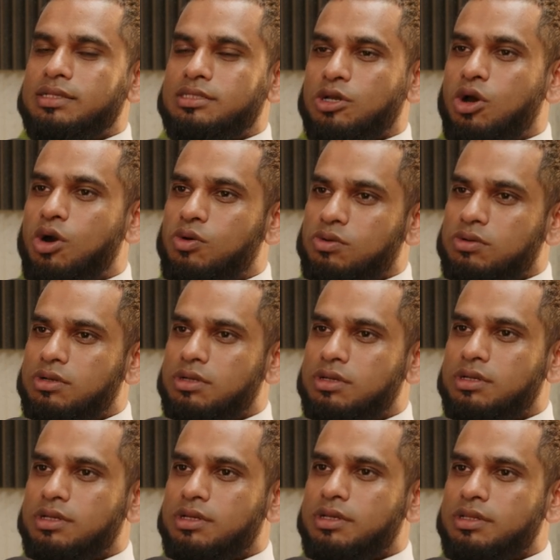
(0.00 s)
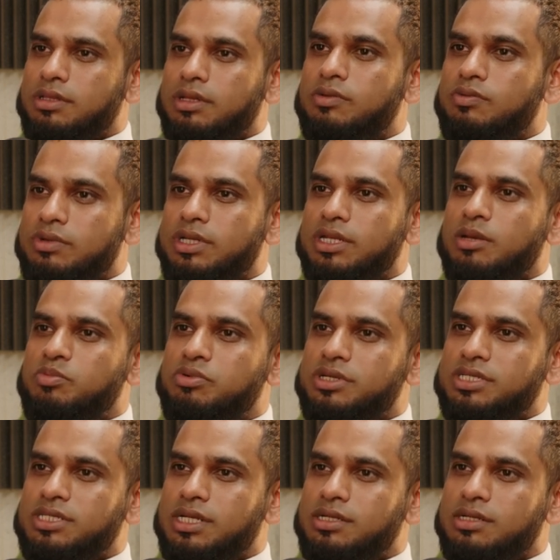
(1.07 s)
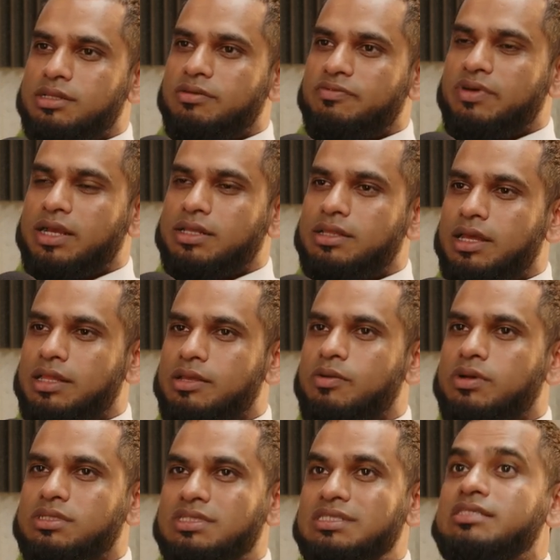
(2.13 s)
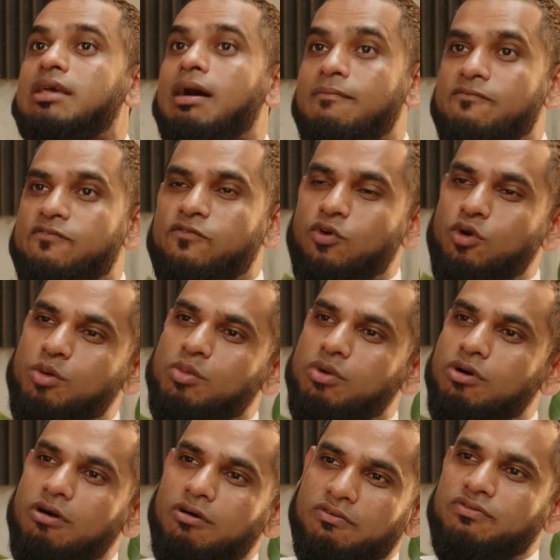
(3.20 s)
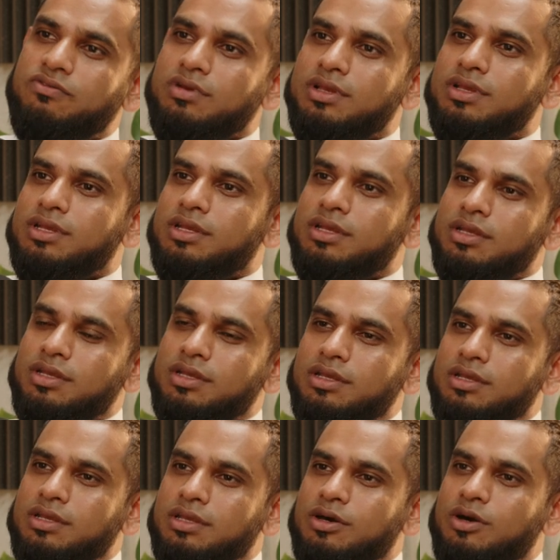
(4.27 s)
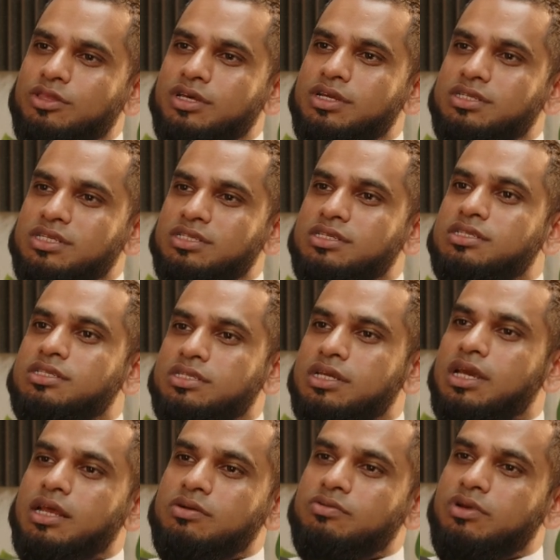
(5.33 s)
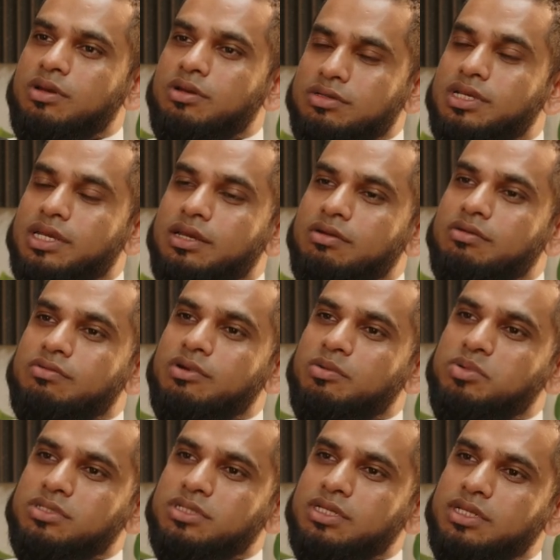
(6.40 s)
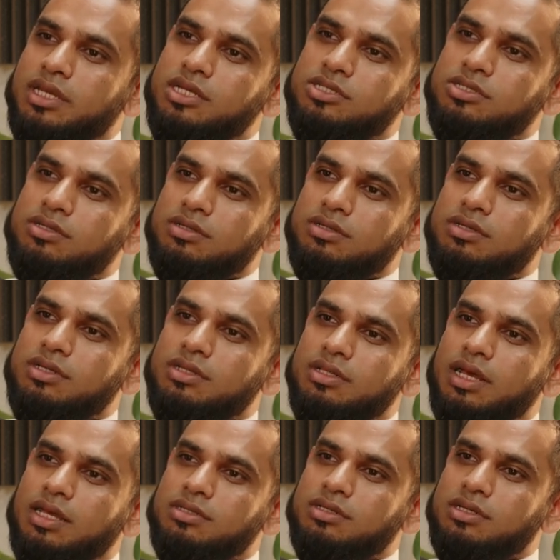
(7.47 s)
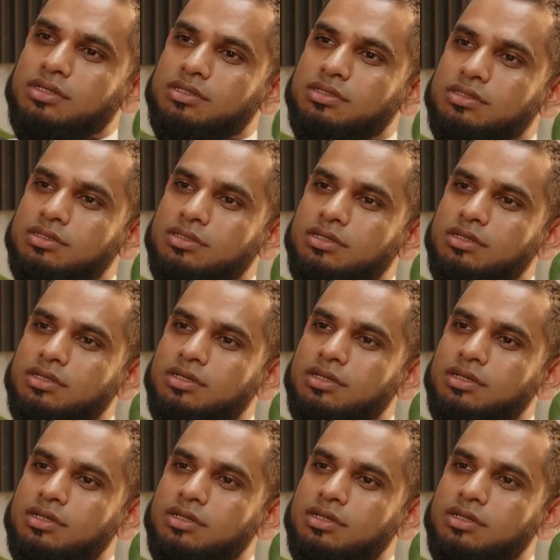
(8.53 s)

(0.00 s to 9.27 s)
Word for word: as a whole, they really appreciated the fact that there was some form of authenticity and re- yeah representation in that sense